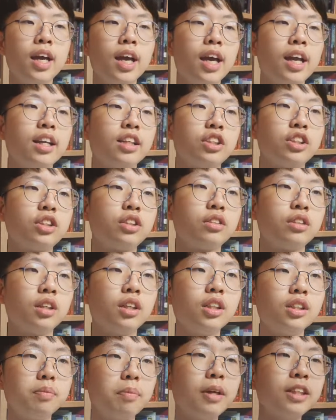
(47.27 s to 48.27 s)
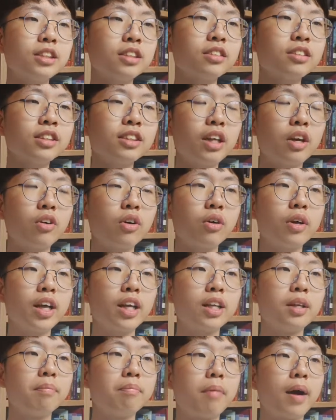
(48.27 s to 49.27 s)
It is, it is basically
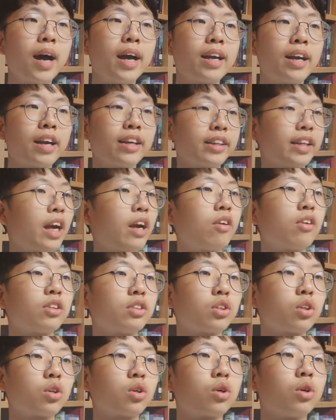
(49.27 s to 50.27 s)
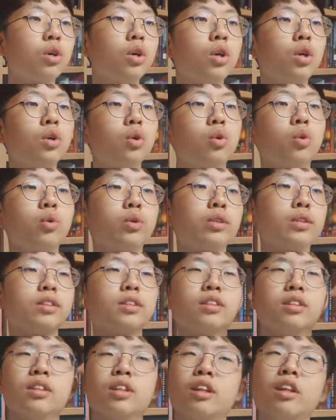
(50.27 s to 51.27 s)
narrated by a character who
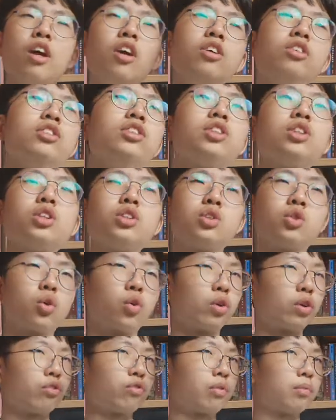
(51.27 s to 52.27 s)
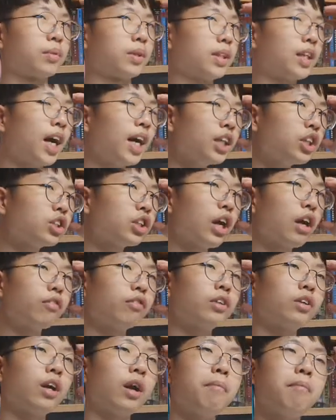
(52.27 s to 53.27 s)
learns the story from the Time
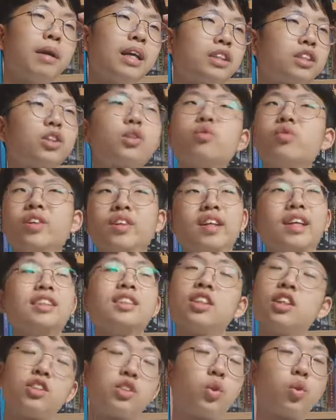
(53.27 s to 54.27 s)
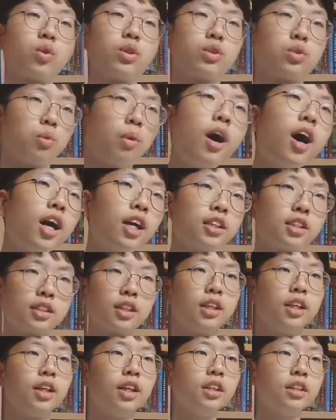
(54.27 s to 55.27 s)
Traveler and basically relates the story to us.
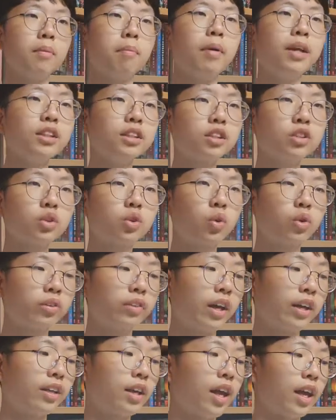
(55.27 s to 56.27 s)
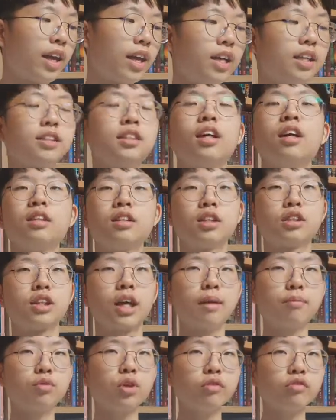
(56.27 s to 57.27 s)
The basic storyline is the
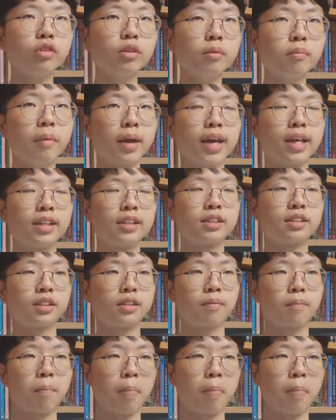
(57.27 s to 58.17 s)
Time Traveler makes